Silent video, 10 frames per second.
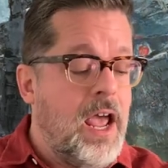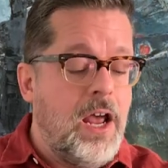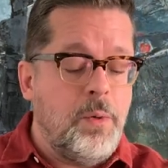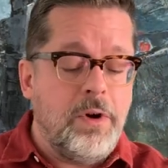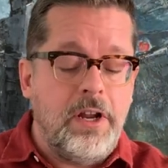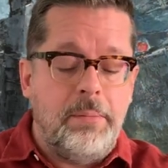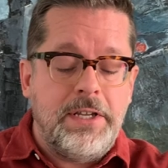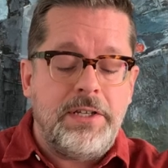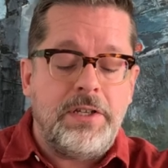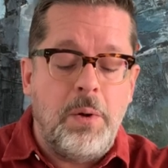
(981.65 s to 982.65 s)
and we're gonna be
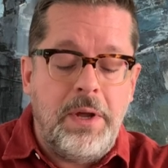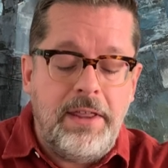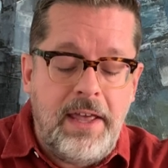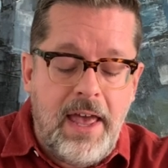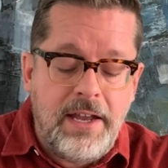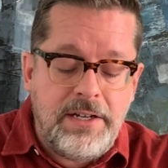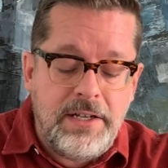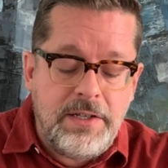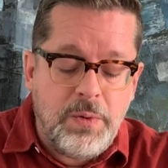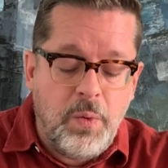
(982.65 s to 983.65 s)
sewing the
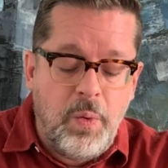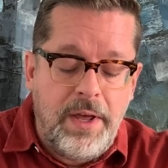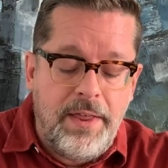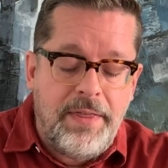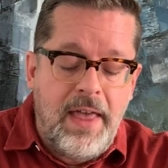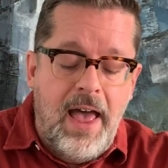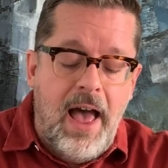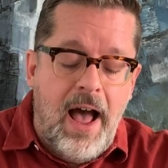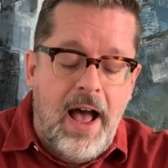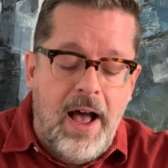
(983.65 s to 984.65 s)
edges with
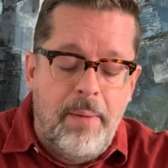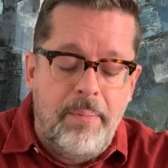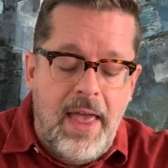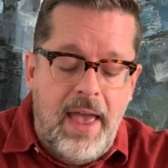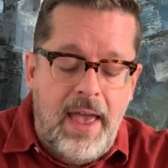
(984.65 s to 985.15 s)
um,